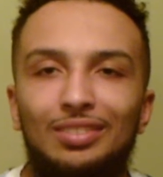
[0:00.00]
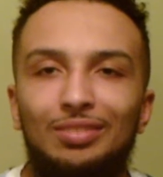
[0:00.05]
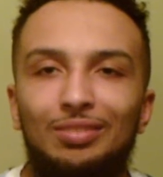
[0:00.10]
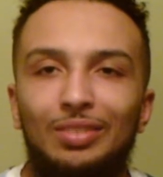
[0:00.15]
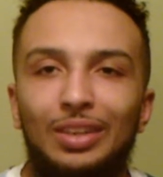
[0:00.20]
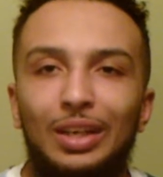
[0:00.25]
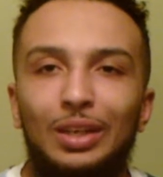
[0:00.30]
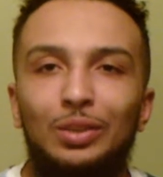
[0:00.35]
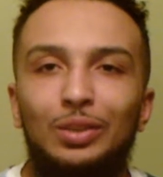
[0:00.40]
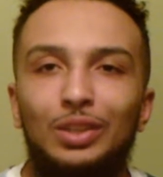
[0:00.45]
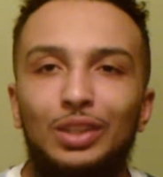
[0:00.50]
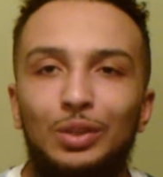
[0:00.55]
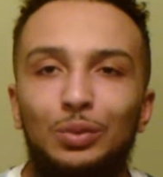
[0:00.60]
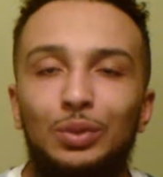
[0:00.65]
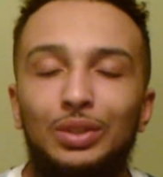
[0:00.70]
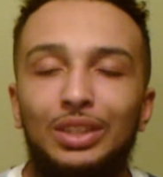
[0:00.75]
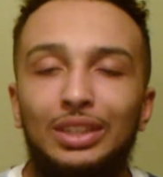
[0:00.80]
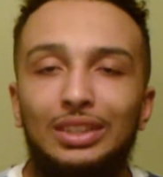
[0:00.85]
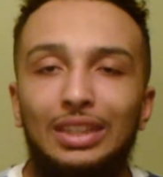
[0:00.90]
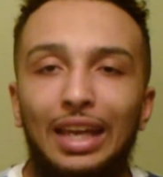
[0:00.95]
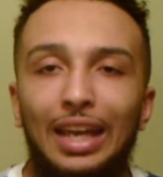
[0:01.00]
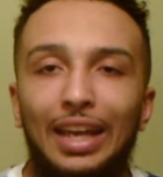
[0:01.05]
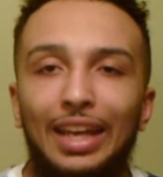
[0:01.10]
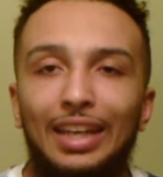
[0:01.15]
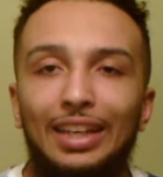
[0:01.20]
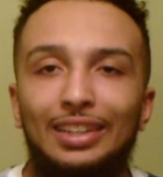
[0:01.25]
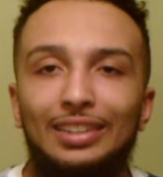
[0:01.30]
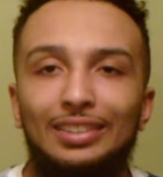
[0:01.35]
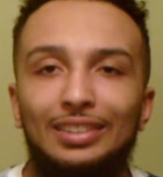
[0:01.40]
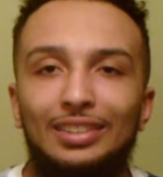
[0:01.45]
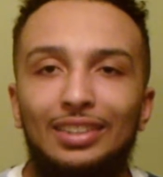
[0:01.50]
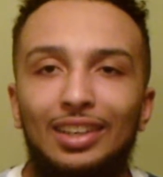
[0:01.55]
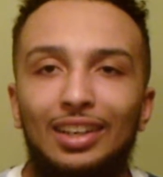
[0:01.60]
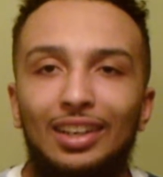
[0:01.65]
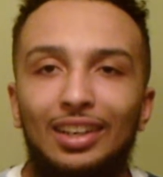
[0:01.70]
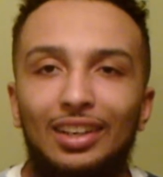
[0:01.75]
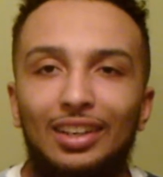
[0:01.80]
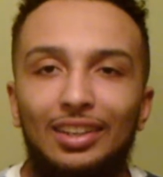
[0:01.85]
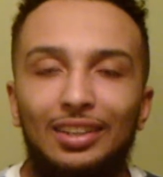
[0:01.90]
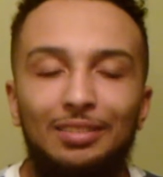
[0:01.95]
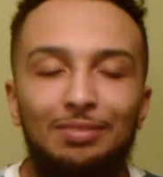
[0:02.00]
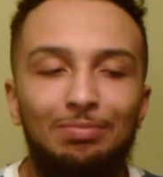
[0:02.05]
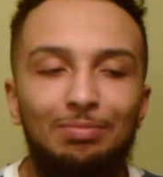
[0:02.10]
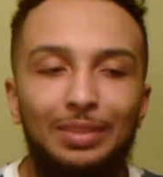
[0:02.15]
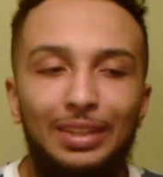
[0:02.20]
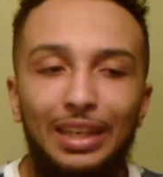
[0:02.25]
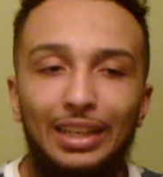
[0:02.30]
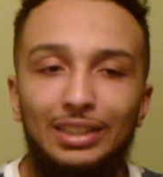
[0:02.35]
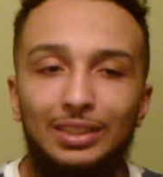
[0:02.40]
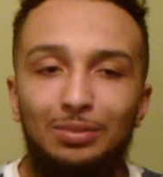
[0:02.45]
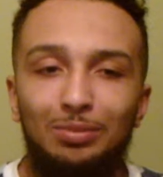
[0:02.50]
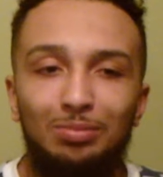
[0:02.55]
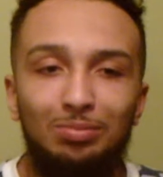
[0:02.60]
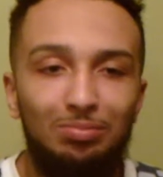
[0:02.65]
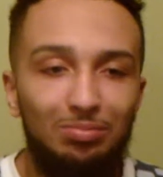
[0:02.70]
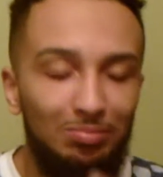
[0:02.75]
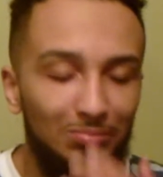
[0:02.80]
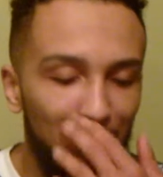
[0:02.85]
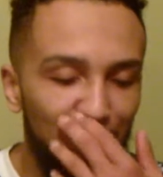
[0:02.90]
Very good with his hands. He has some,